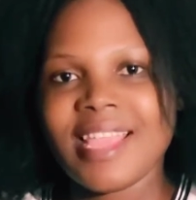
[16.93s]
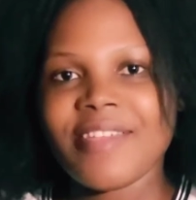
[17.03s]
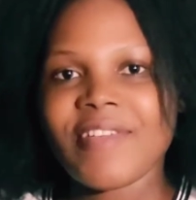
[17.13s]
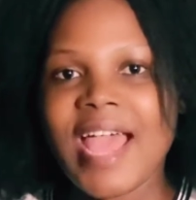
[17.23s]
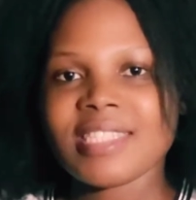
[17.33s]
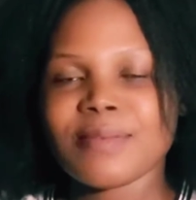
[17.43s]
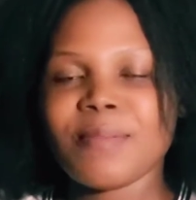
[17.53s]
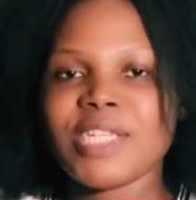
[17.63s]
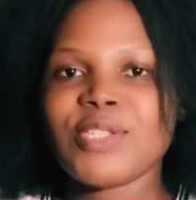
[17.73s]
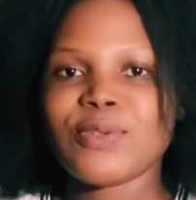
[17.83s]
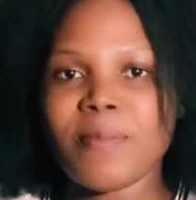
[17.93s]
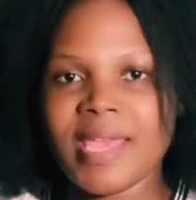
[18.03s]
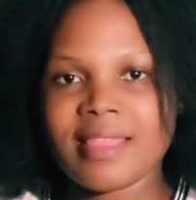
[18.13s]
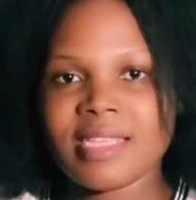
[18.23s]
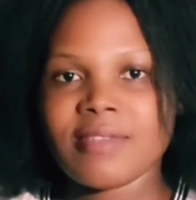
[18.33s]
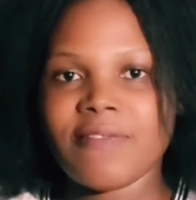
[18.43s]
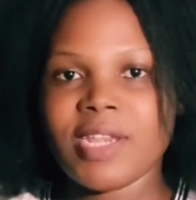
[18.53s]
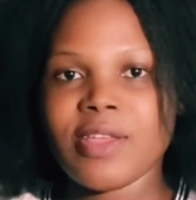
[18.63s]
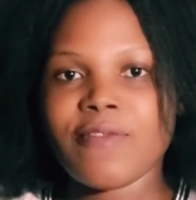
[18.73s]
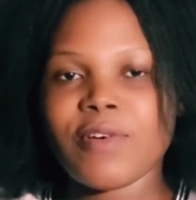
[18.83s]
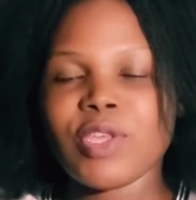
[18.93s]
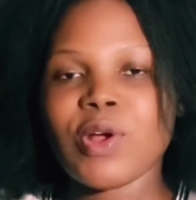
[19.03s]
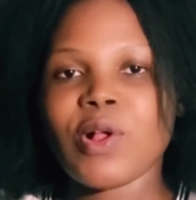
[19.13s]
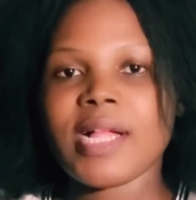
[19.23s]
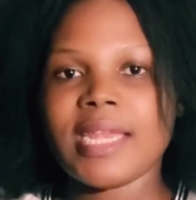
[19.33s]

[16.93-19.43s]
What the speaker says: They've asked me to make this video for y'all,